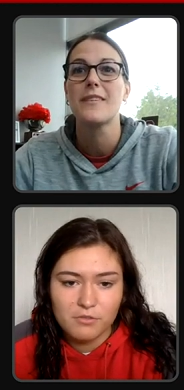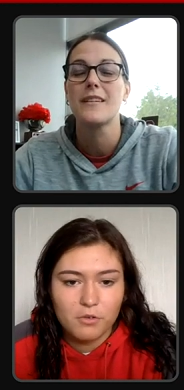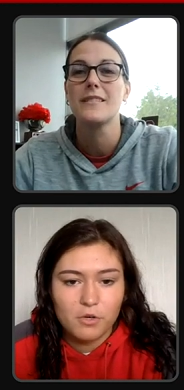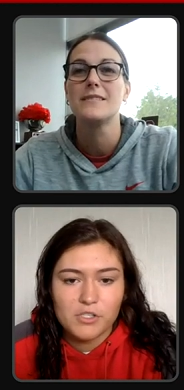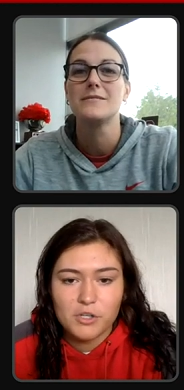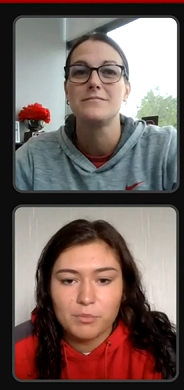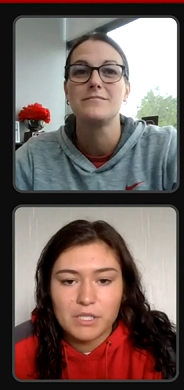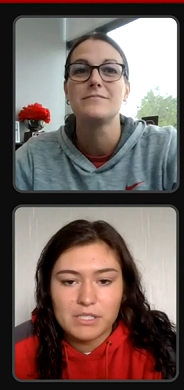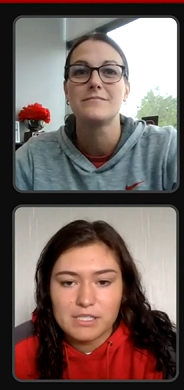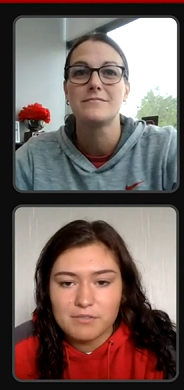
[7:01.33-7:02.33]
Speaker 1: Four is
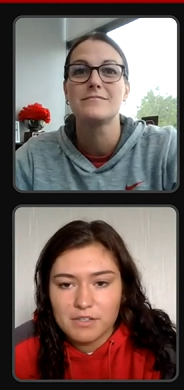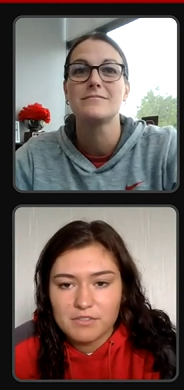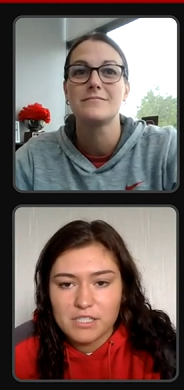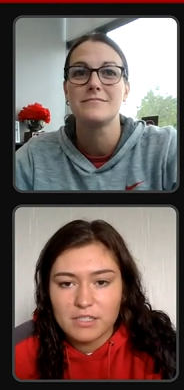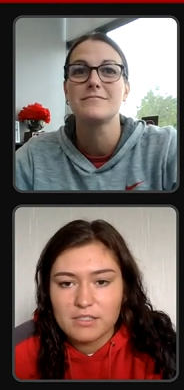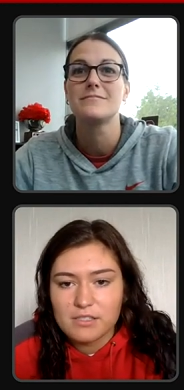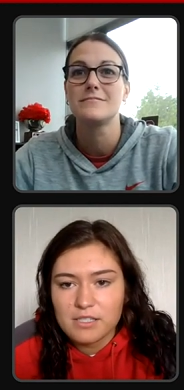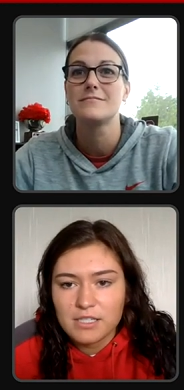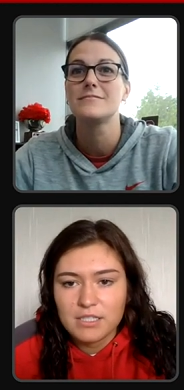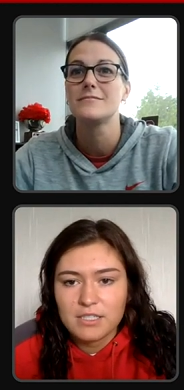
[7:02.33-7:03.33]
open. Deep five, six.
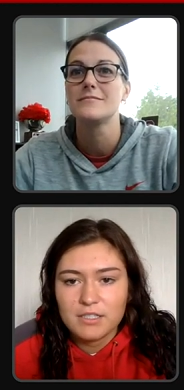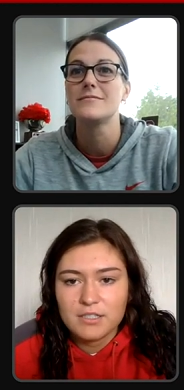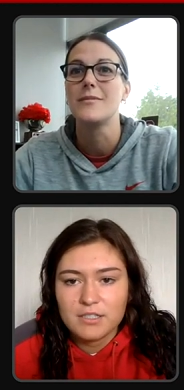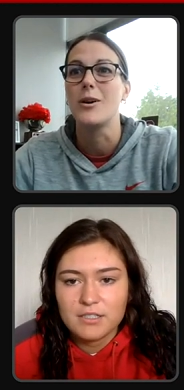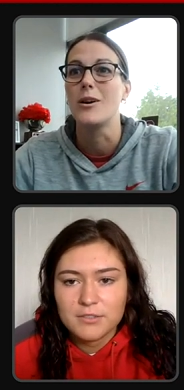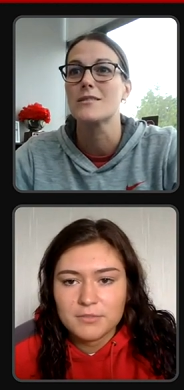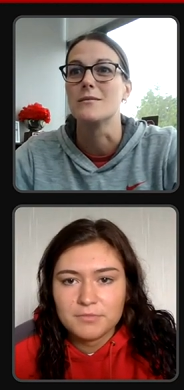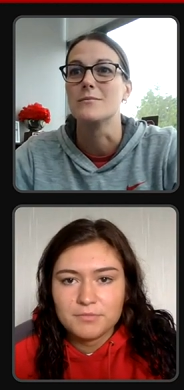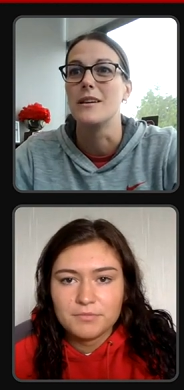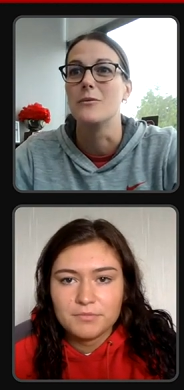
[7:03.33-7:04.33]

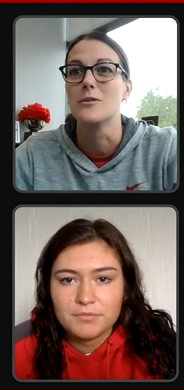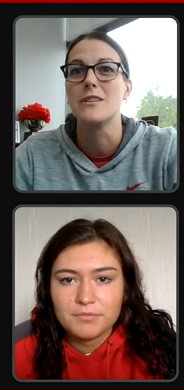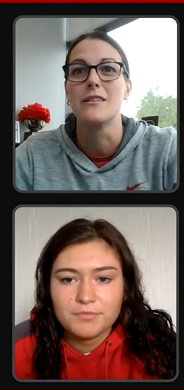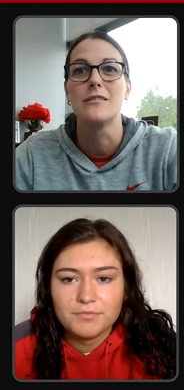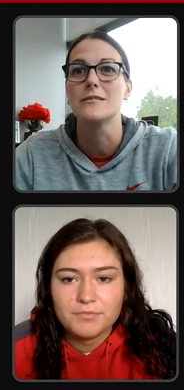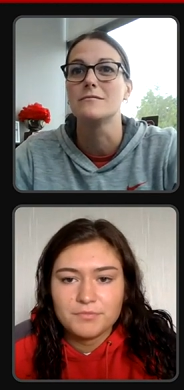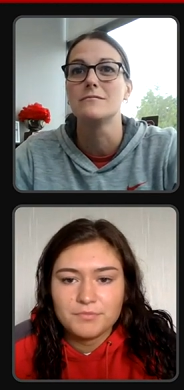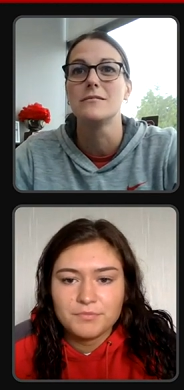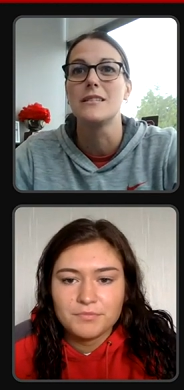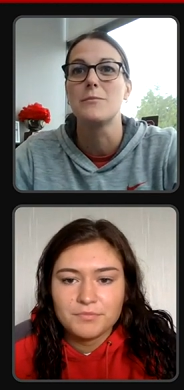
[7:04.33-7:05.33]
Awesome. And we're telling her,
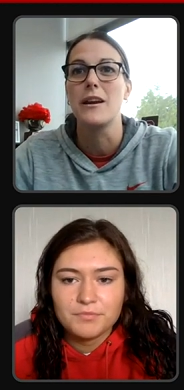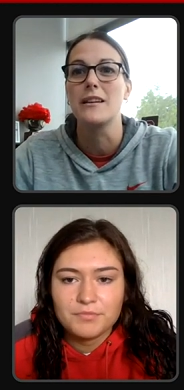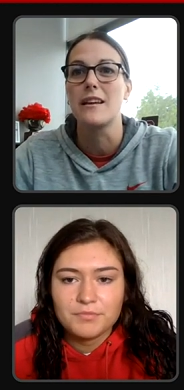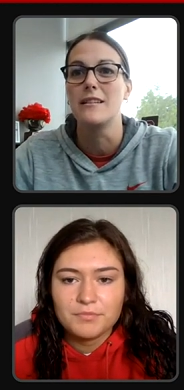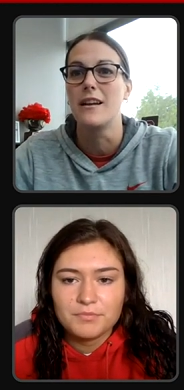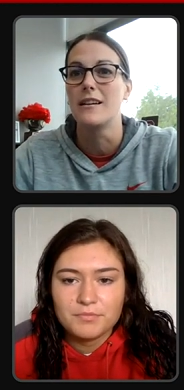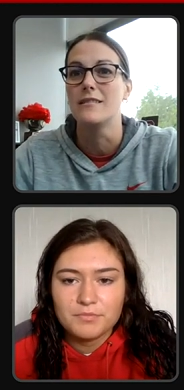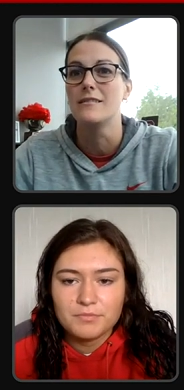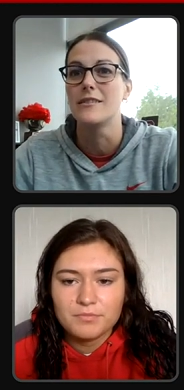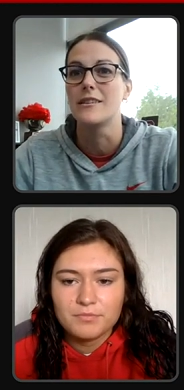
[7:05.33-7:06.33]
let's bang it down the
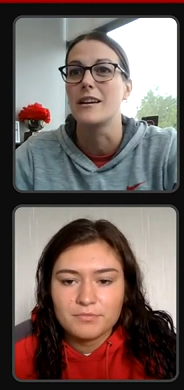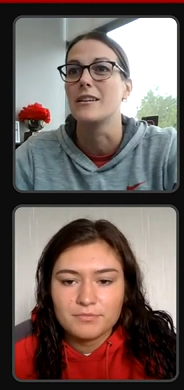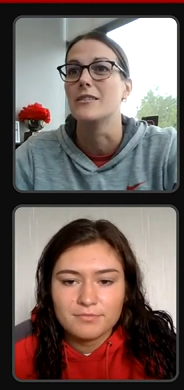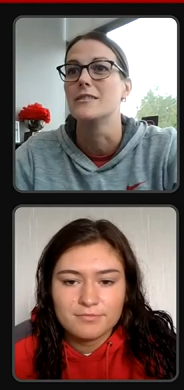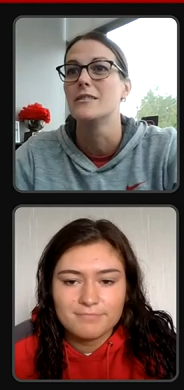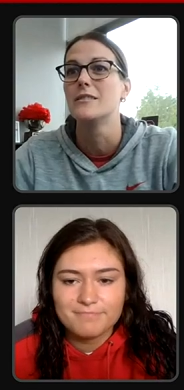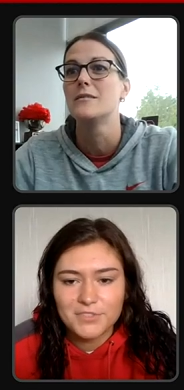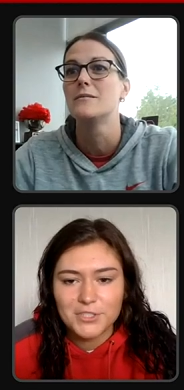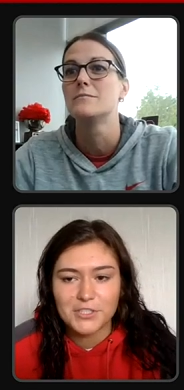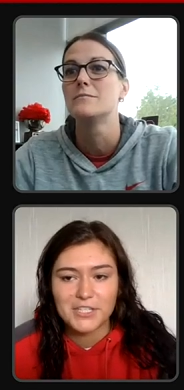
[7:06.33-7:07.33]
line for that kill.
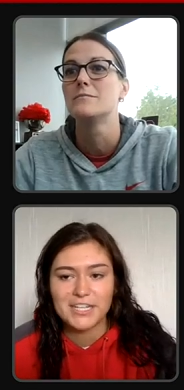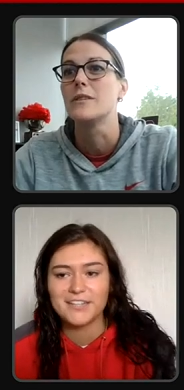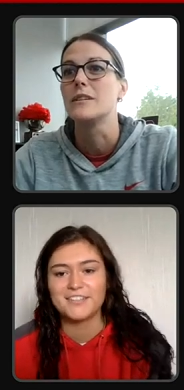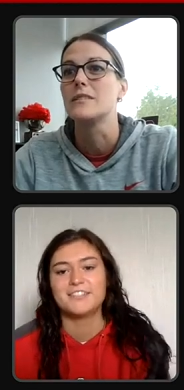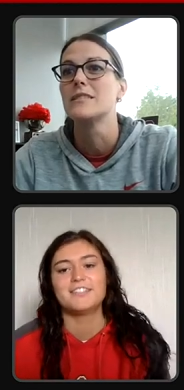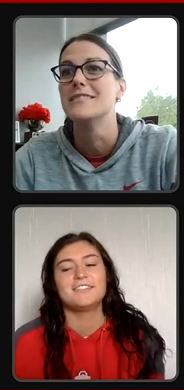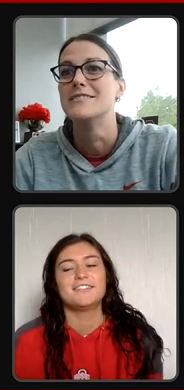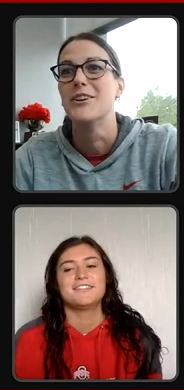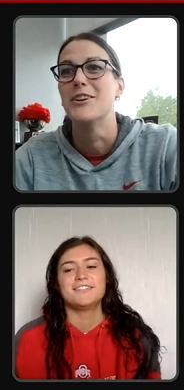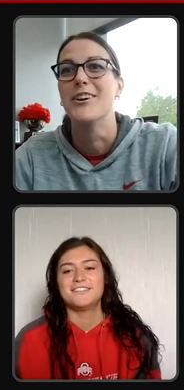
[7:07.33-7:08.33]
Dirty.
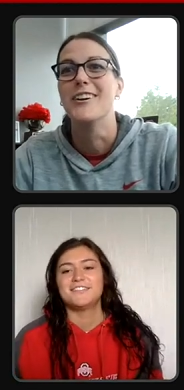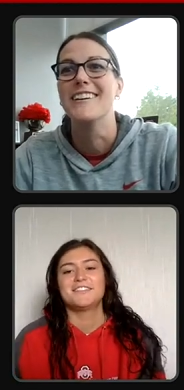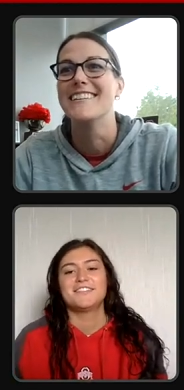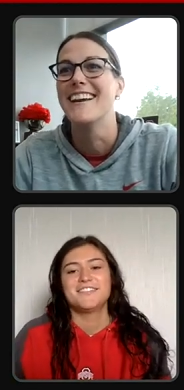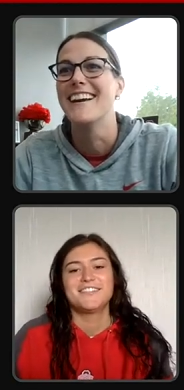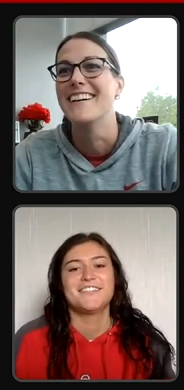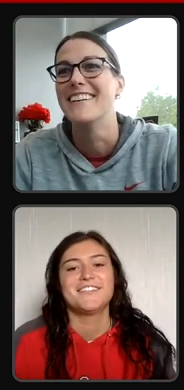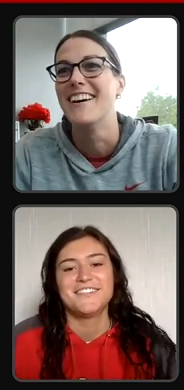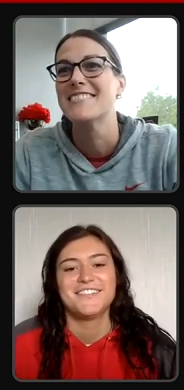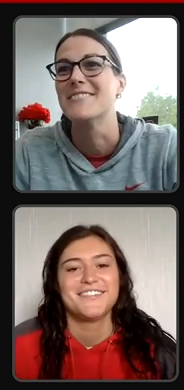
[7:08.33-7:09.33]
Dirty, yeah.
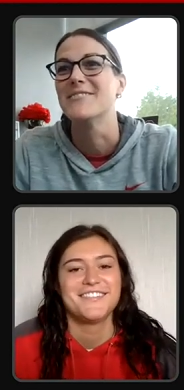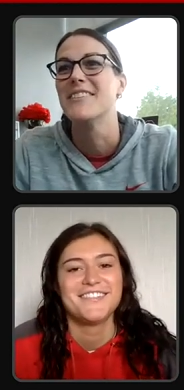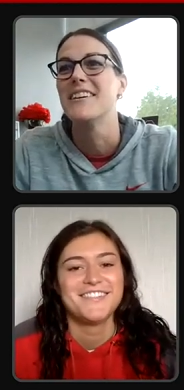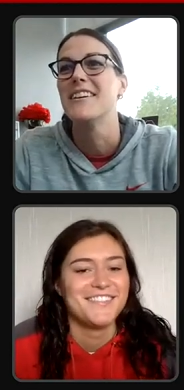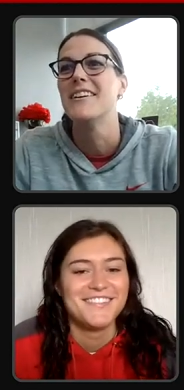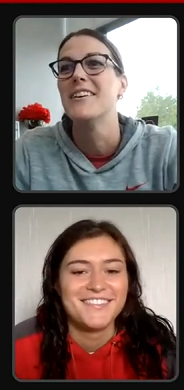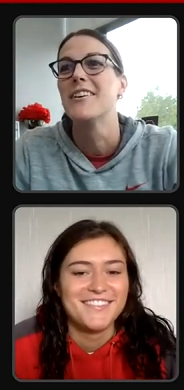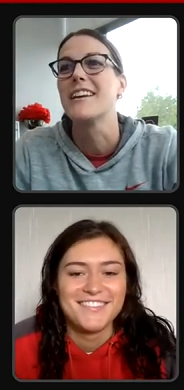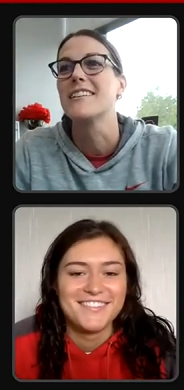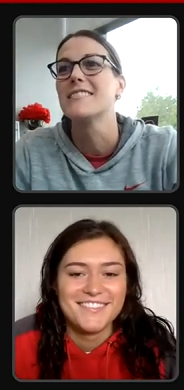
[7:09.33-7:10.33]
Awesome.
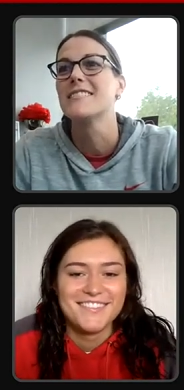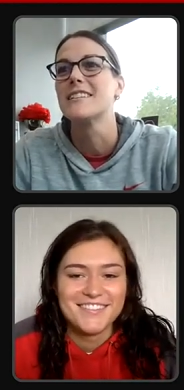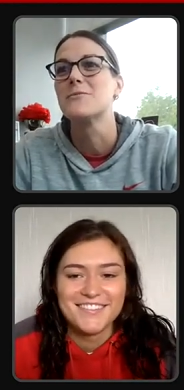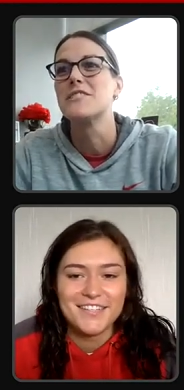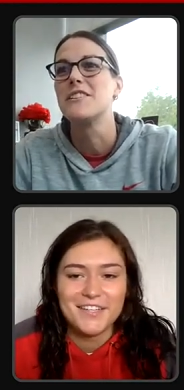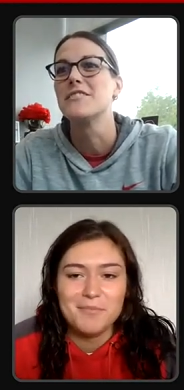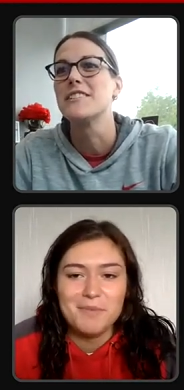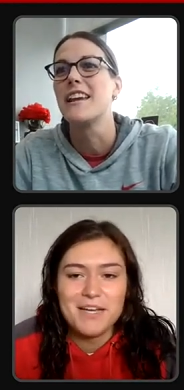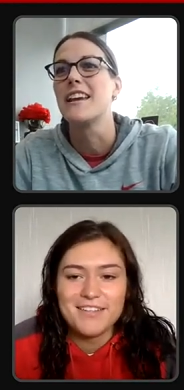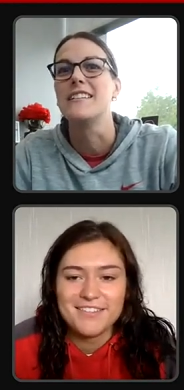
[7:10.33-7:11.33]
Okay, let's switch
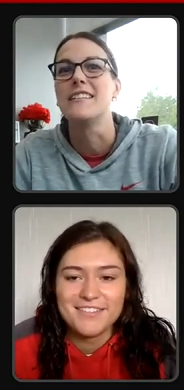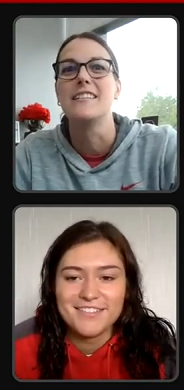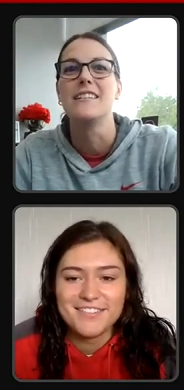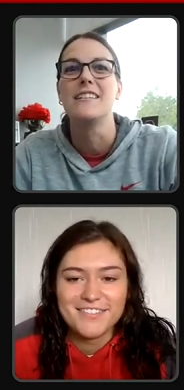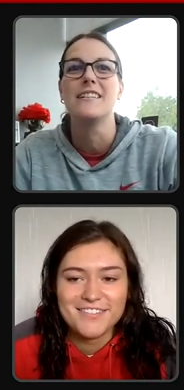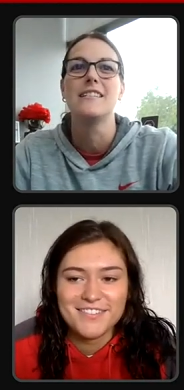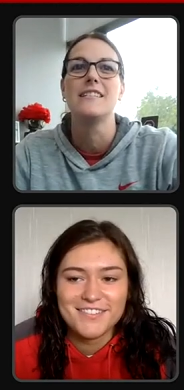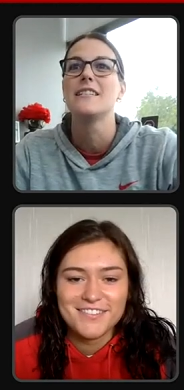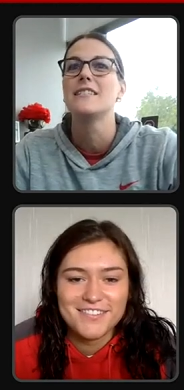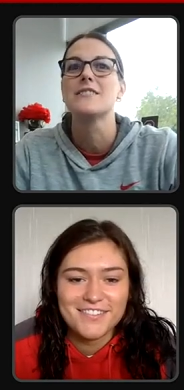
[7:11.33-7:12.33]
gears again.
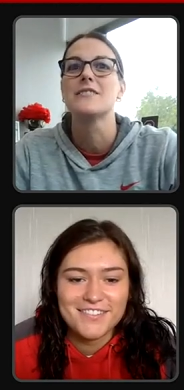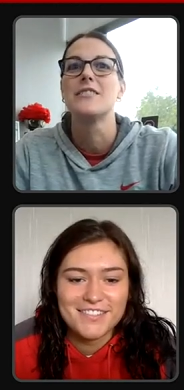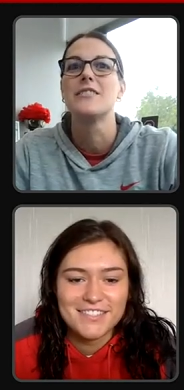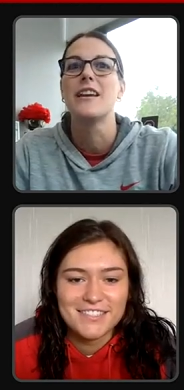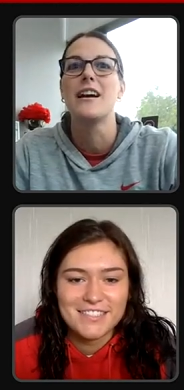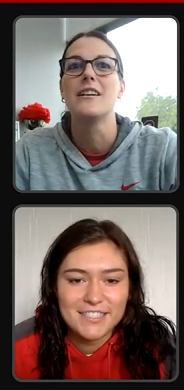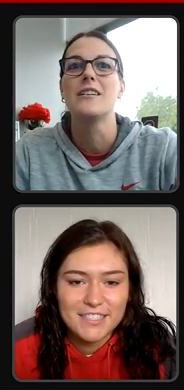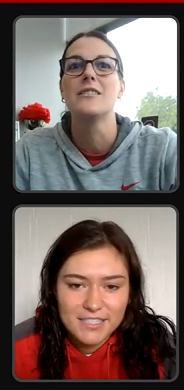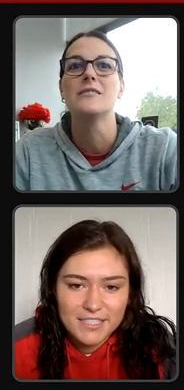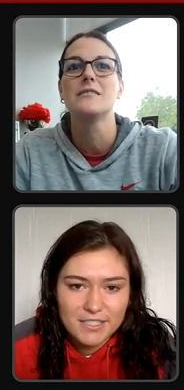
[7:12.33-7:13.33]
So
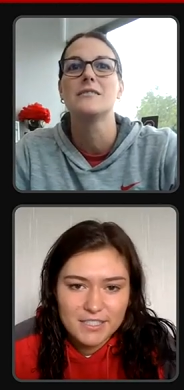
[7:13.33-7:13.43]
now